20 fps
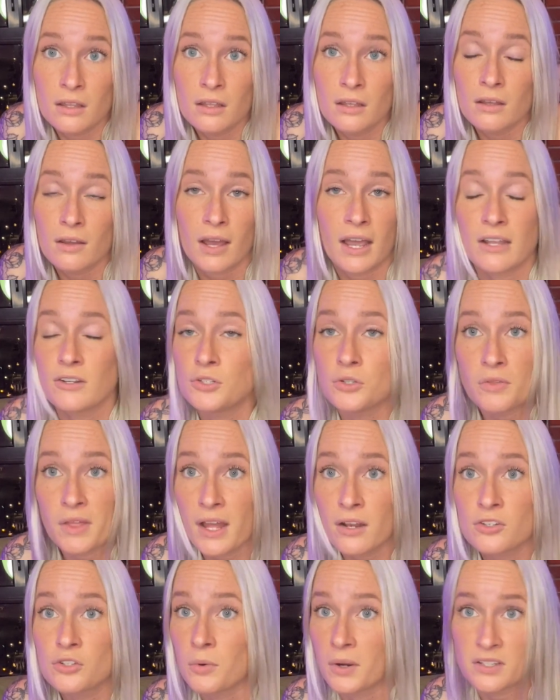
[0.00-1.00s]
I do
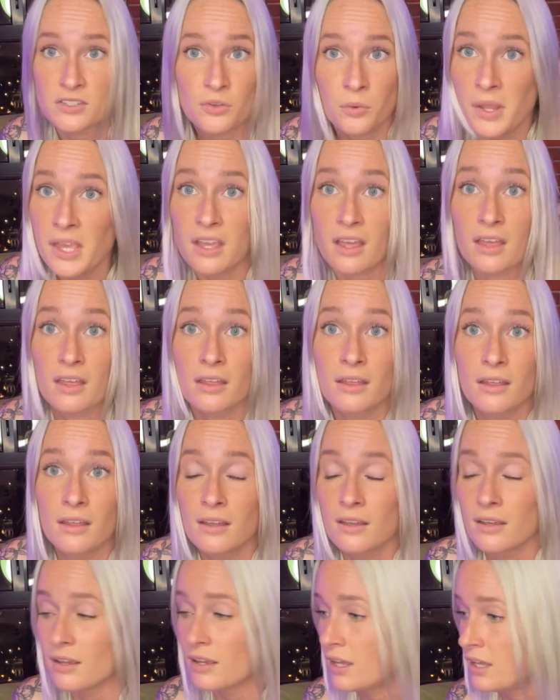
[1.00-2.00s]
that twice a week.
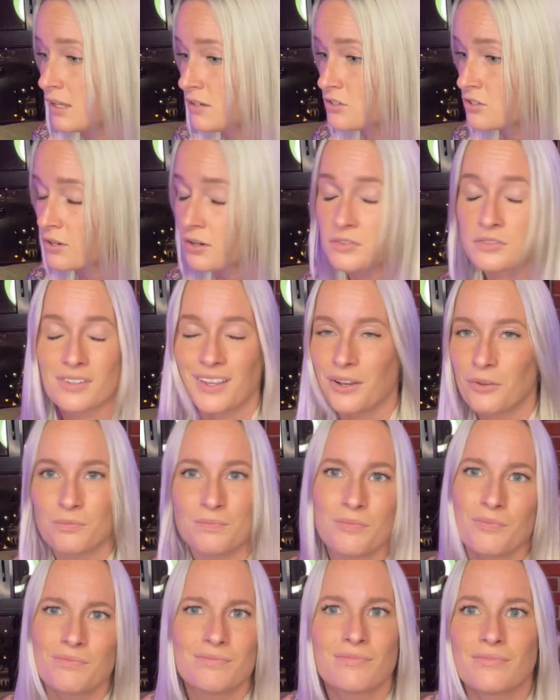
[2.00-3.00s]
And so I was like,
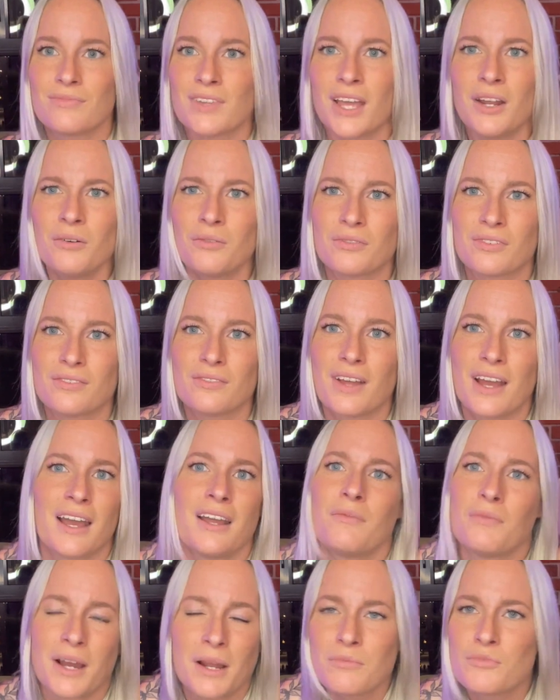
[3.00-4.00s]

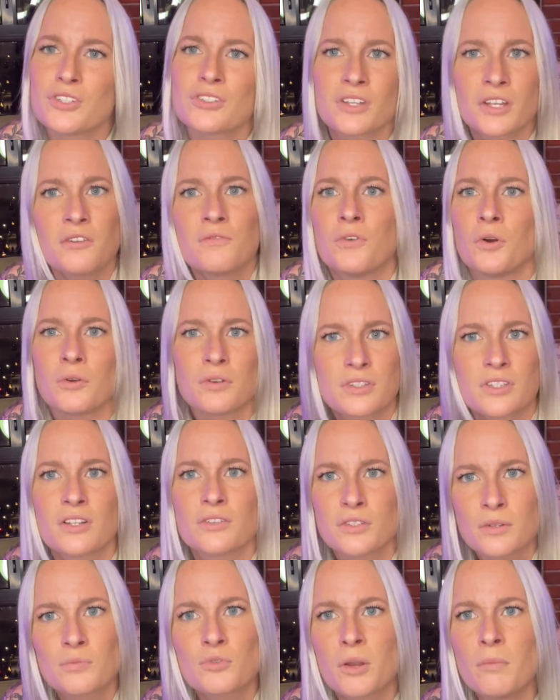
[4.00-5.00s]
I'm just gonna focus on
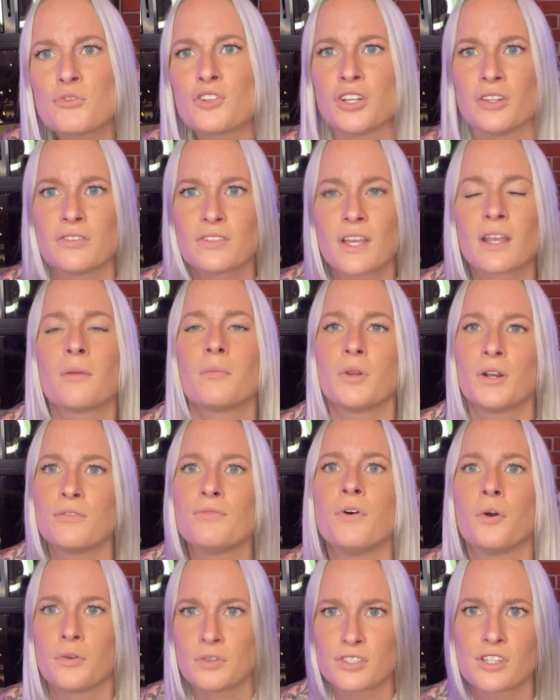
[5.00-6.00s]
subscriptions. Like, I'm gonna
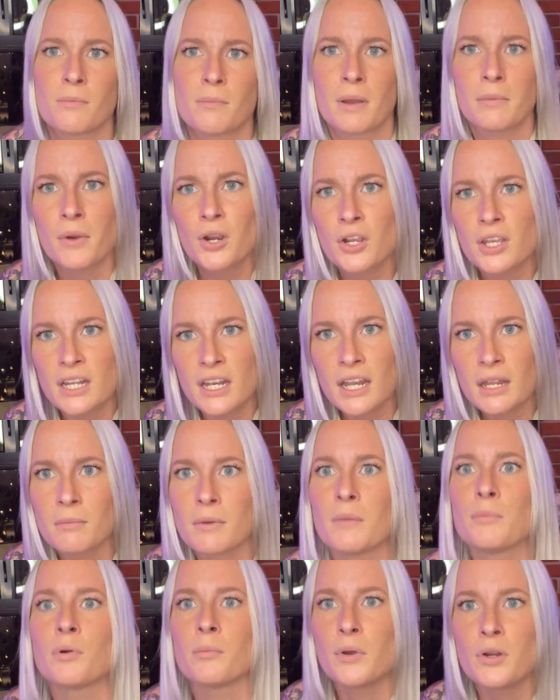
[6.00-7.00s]
focus on my marketing, my
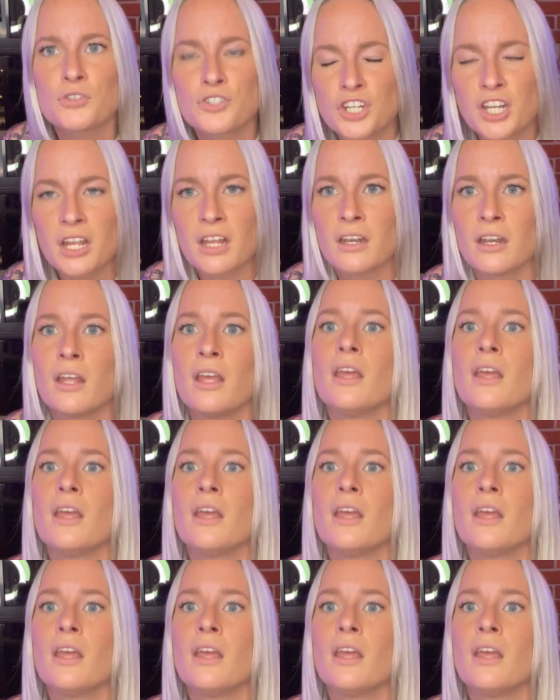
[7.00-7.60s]
promotion,